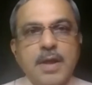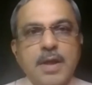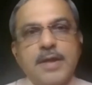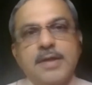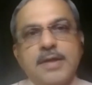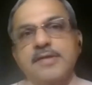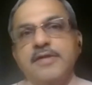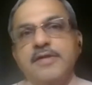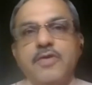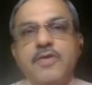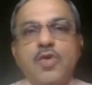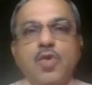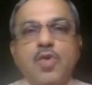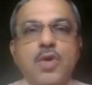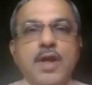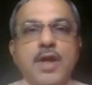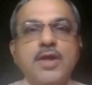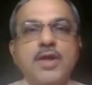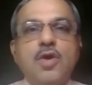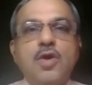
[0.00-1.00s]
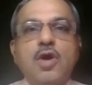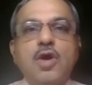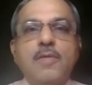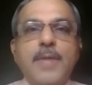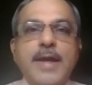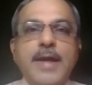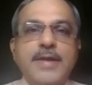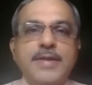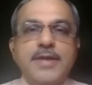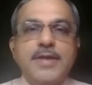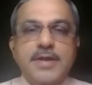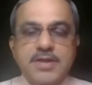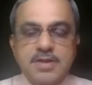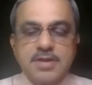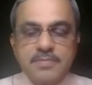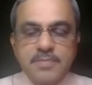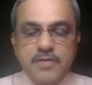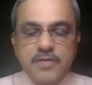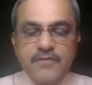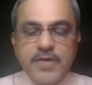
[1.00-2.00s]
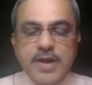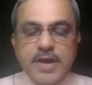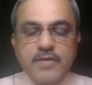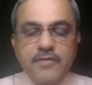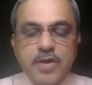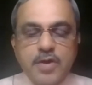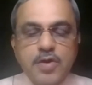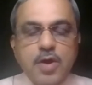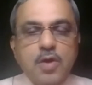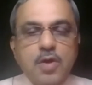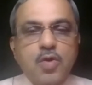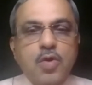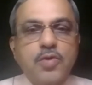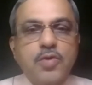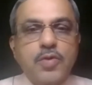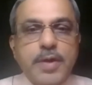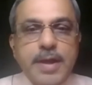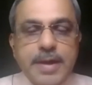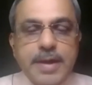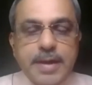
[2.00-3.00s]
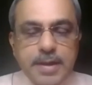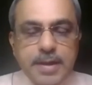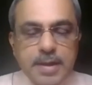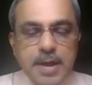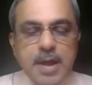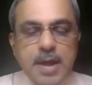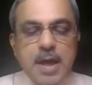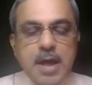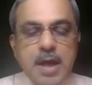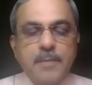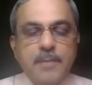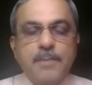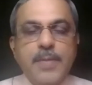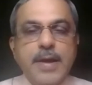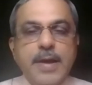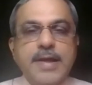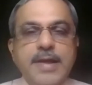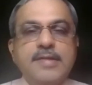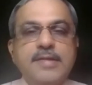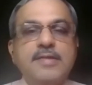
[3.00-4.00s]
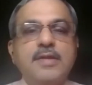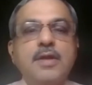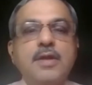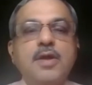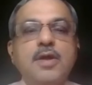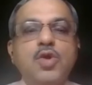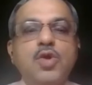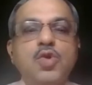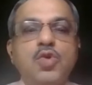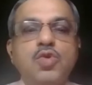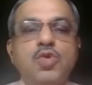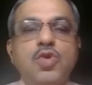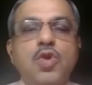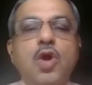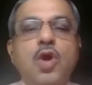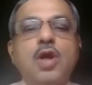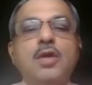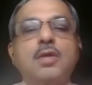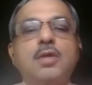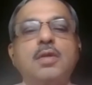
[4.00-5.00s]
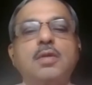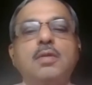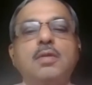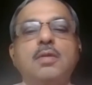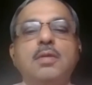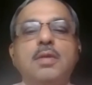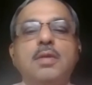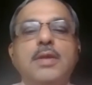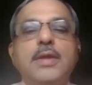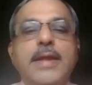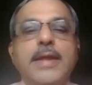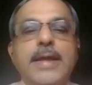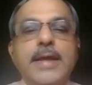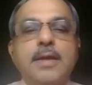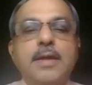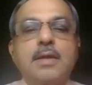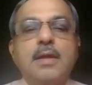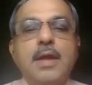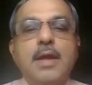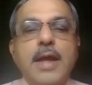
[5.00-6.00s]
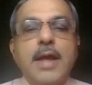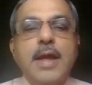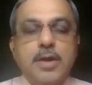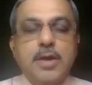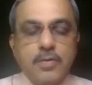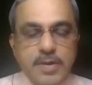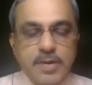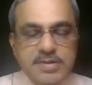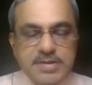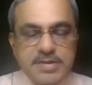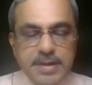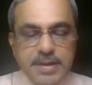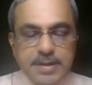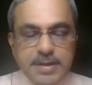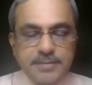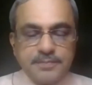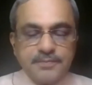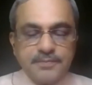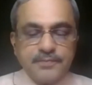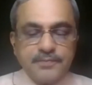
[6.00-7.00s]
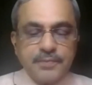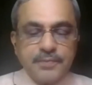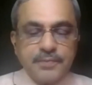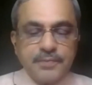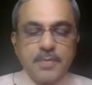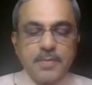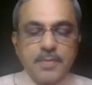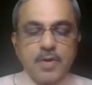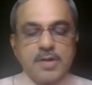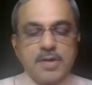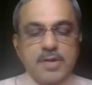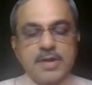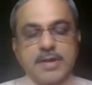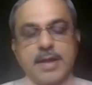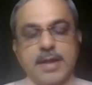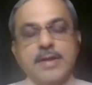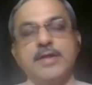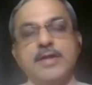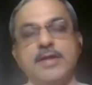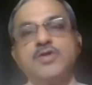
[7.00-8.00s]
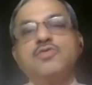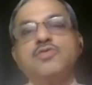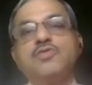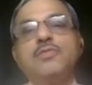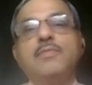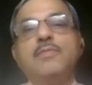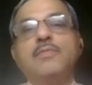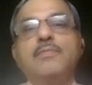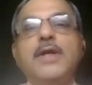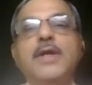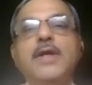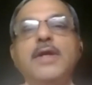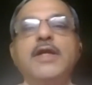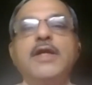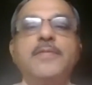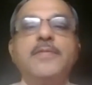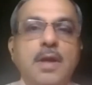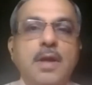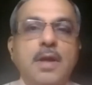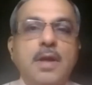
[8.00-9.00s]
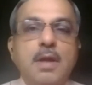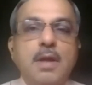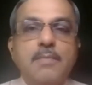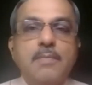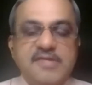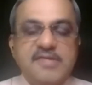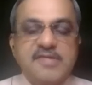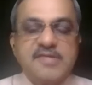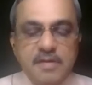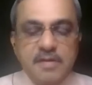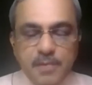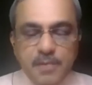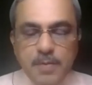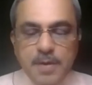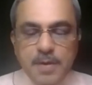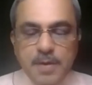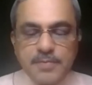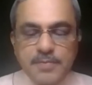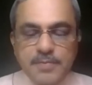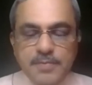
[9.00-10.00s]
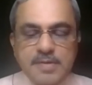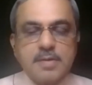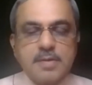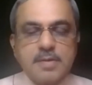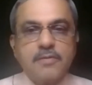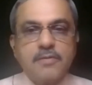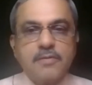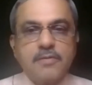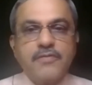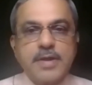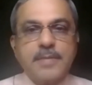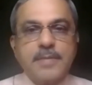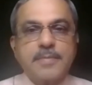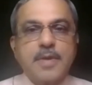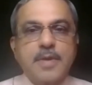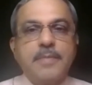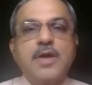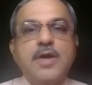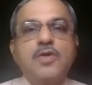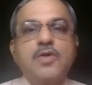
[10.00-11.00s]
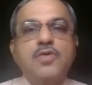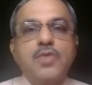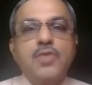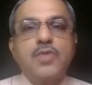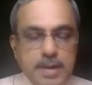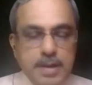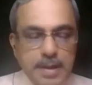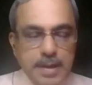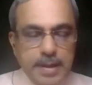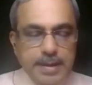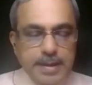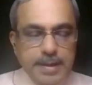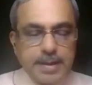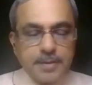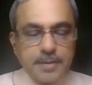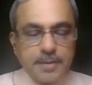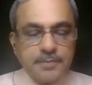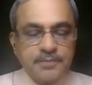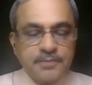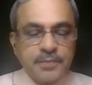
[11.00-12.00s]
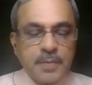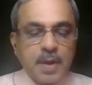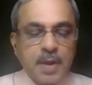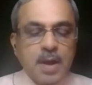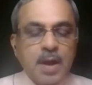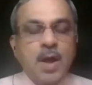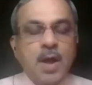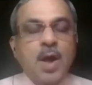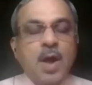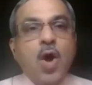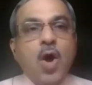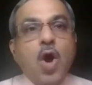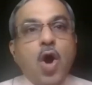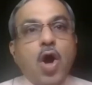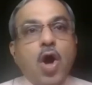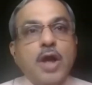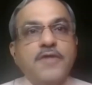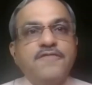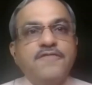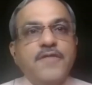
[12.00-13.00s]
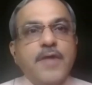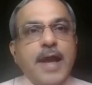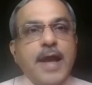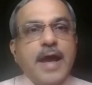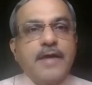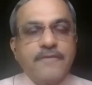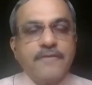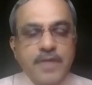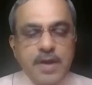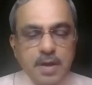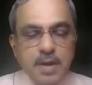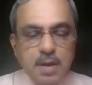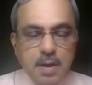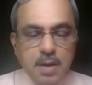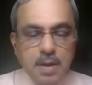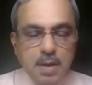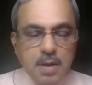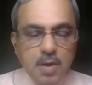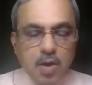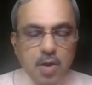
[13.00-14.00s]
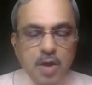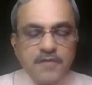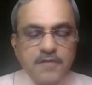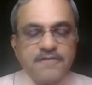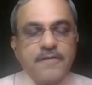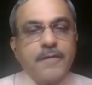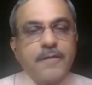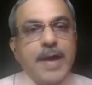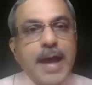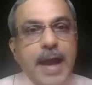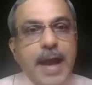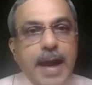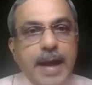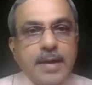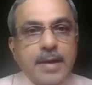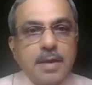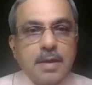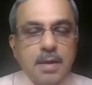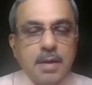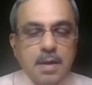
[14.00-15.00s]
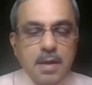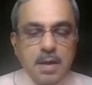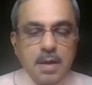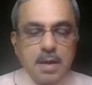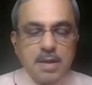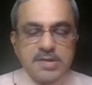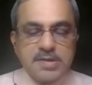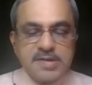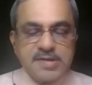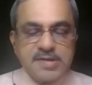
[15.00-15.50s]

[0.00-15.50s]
It is given orally or by injection, but whenever you are going to take it, please do not take atorvastatin because it can lead to multiple muscle problems, which I am coming to a little later. Or if you are having, or if you have had a